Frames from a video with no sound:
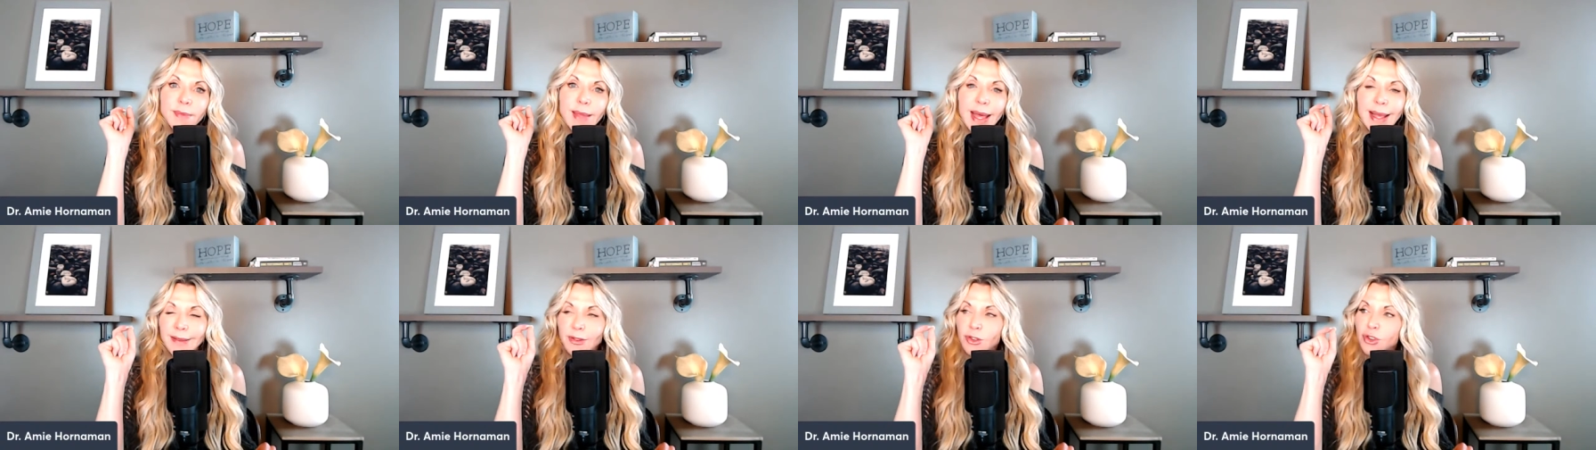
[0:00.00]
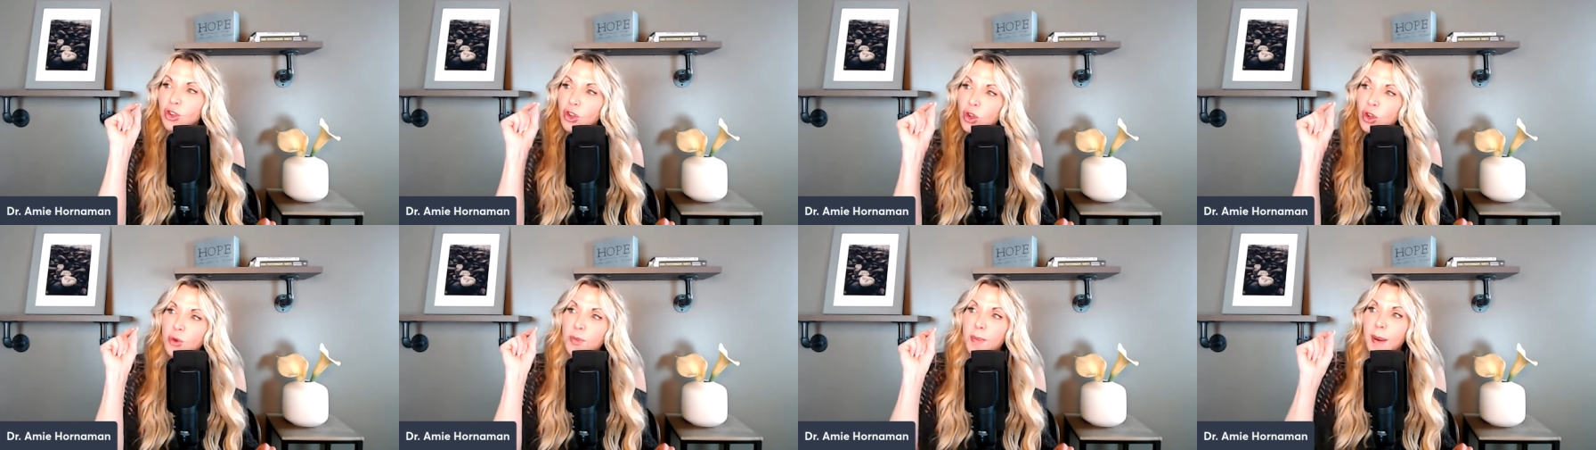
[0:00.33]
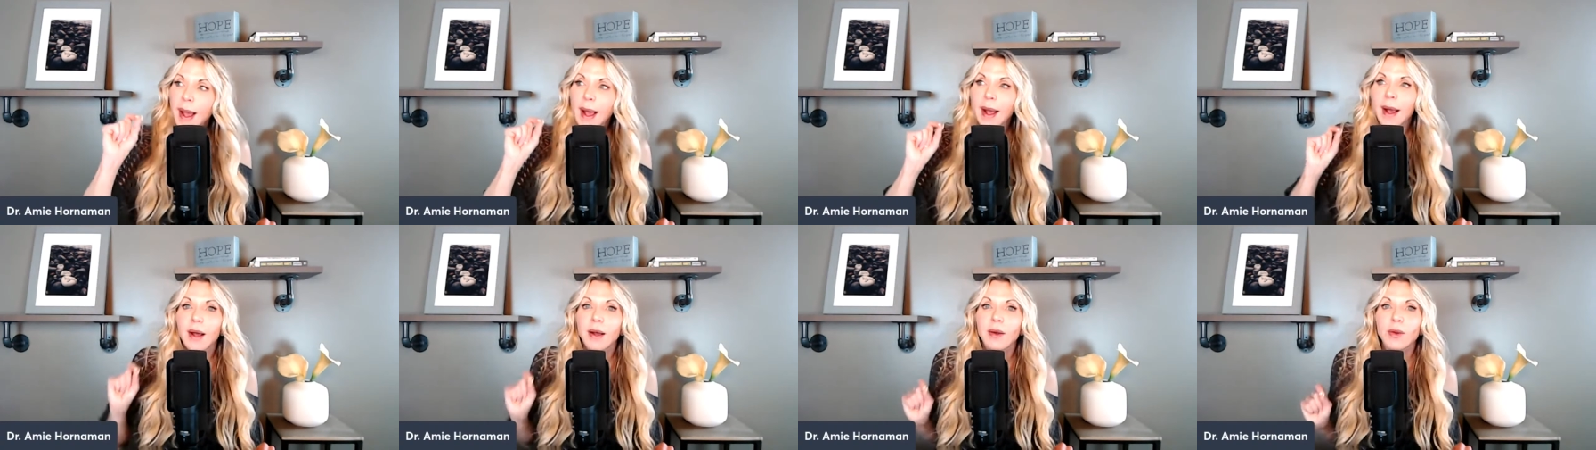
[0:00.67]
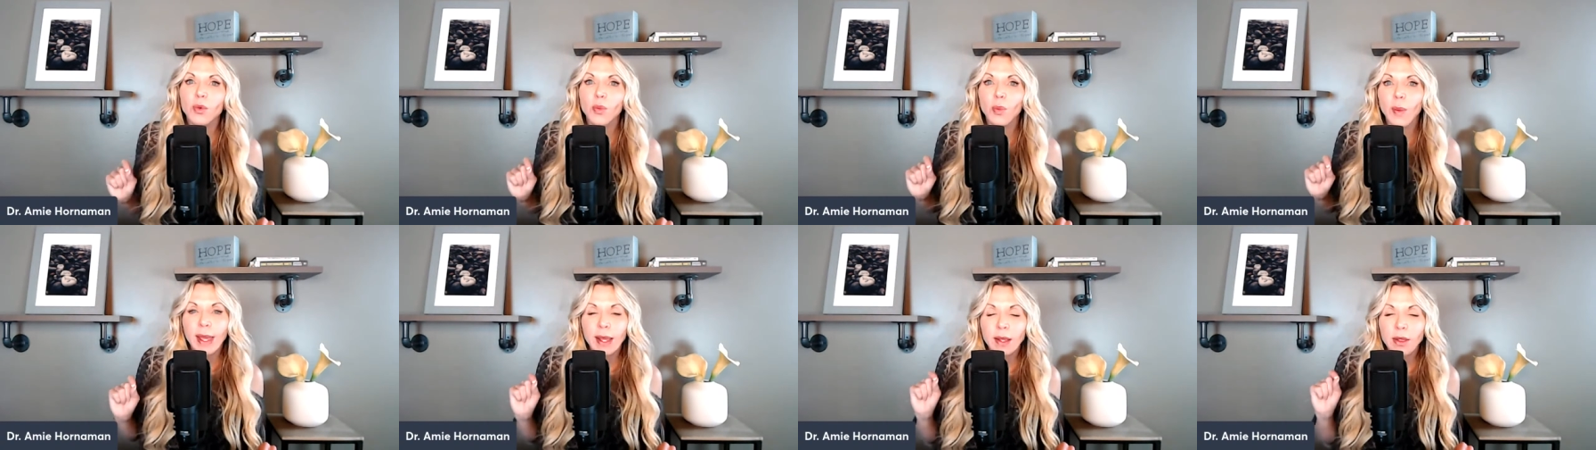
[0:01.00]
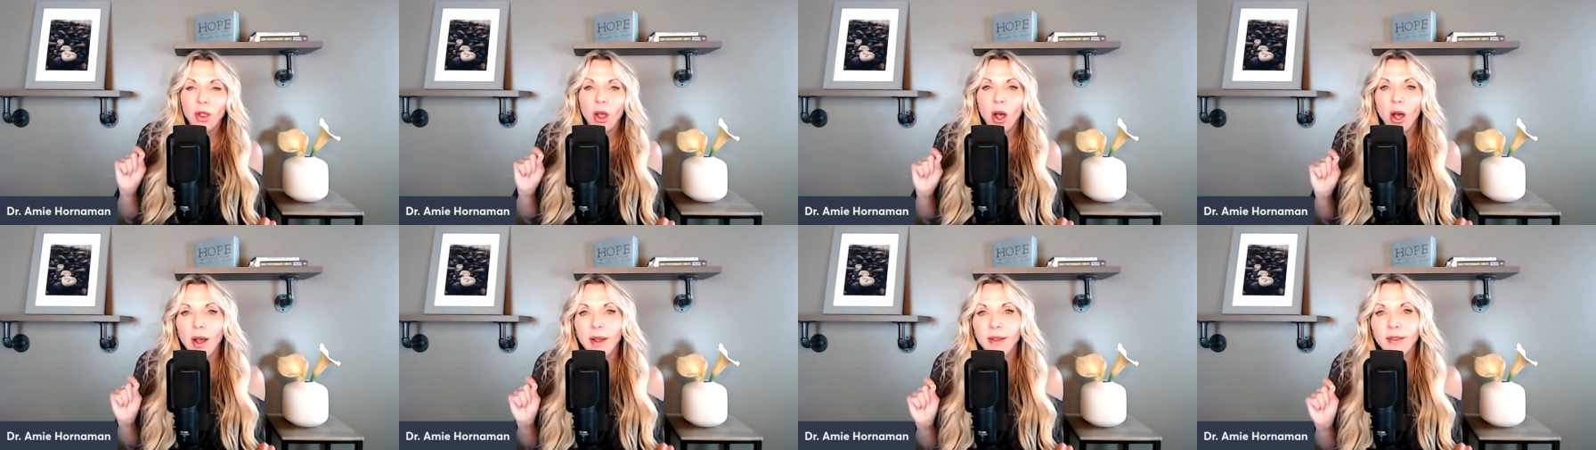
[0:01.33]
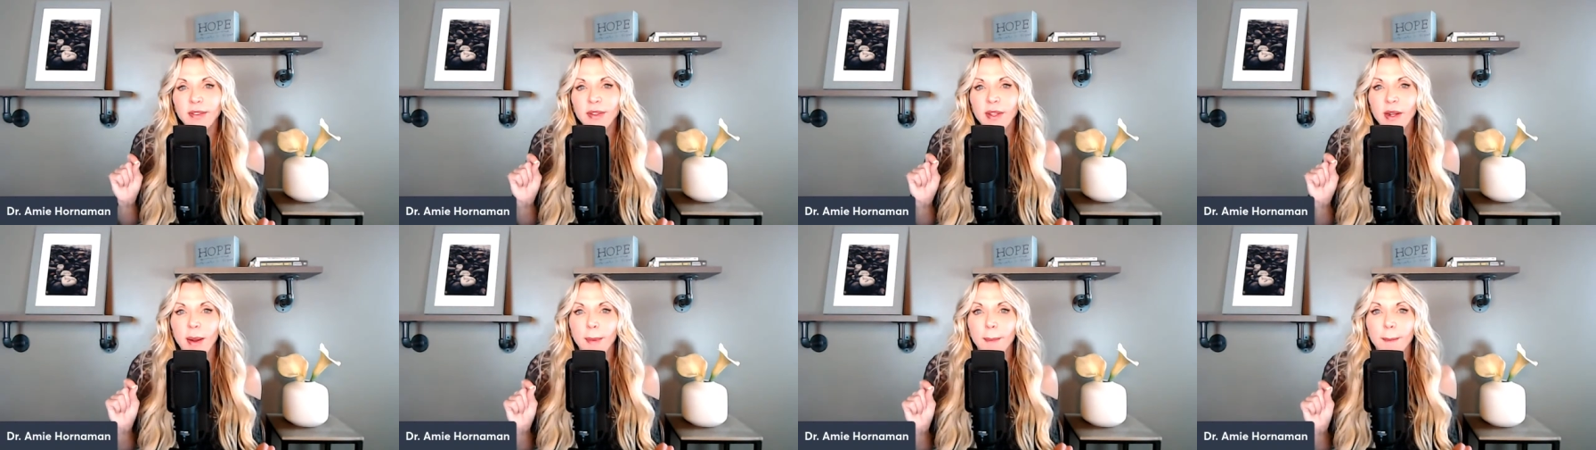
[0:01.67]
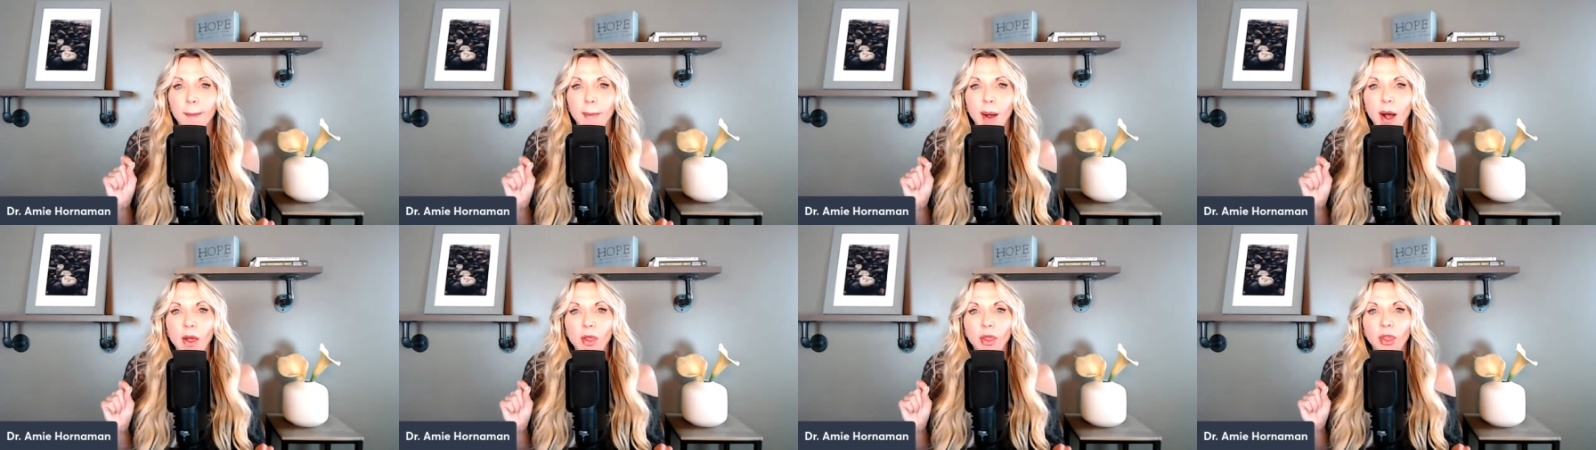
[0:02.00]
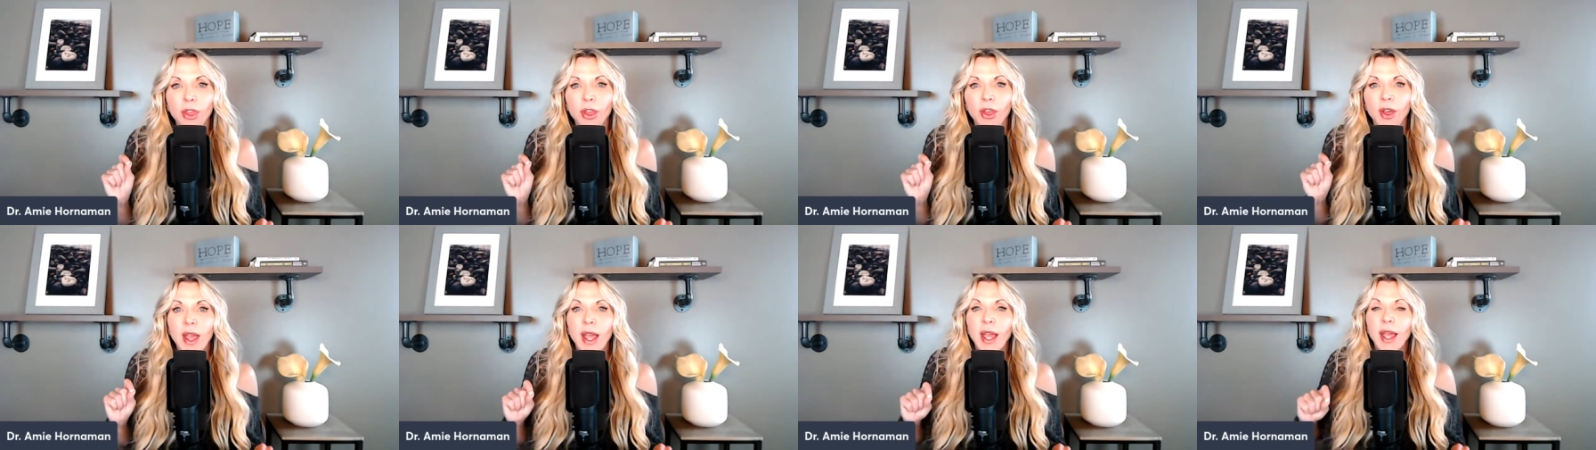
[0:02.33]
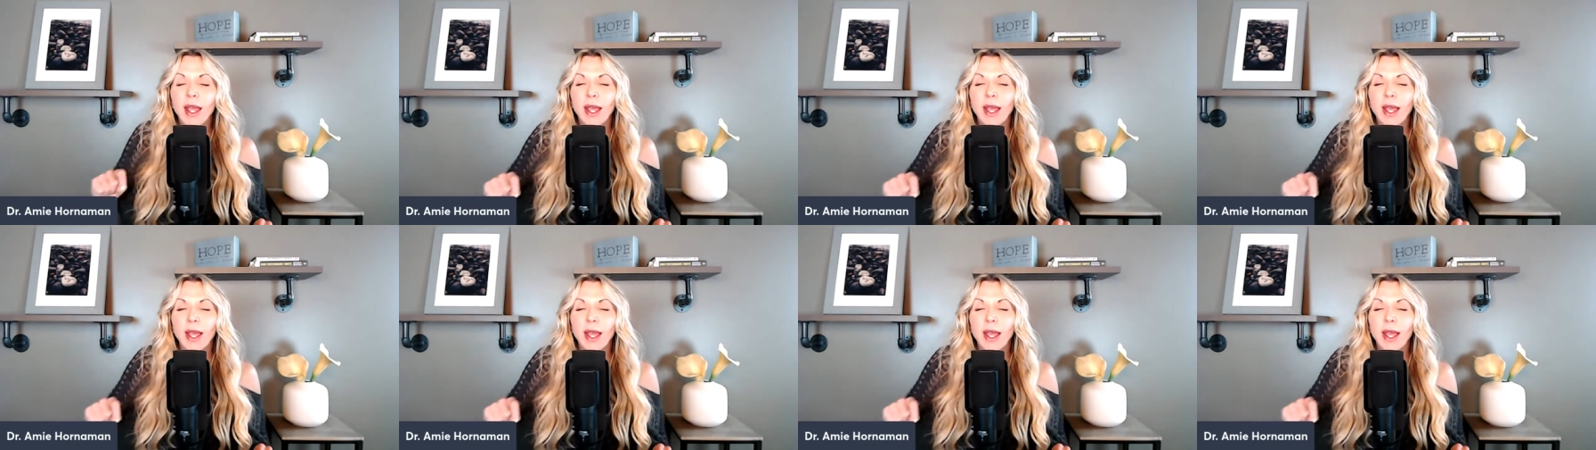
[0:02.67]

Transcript: That two pound weight loss in a month